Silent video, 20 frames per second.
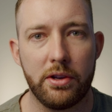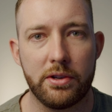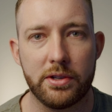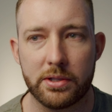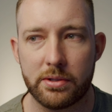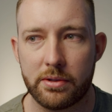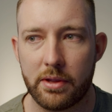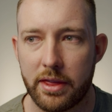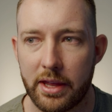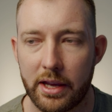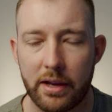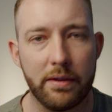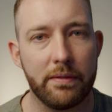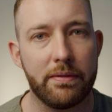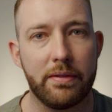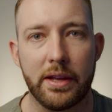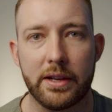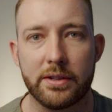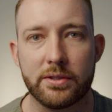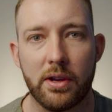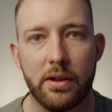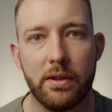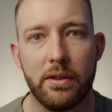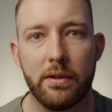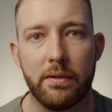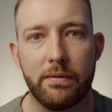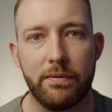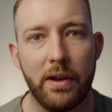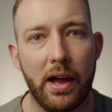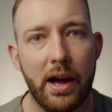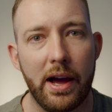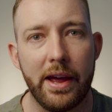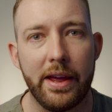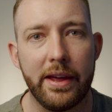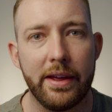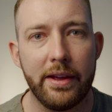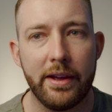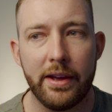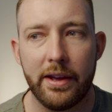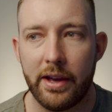you just think of things on the fly
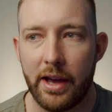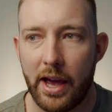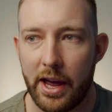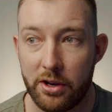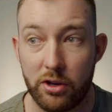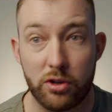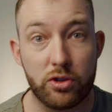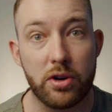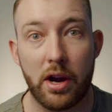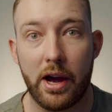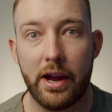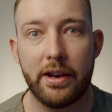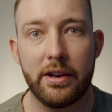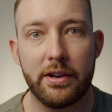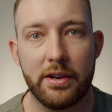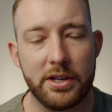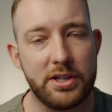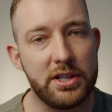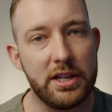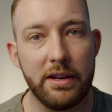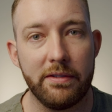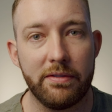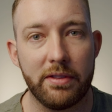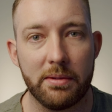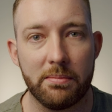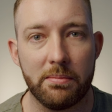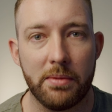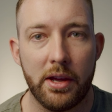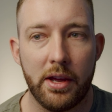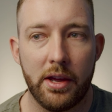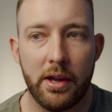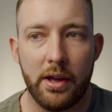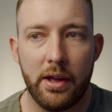and you try and achieve them.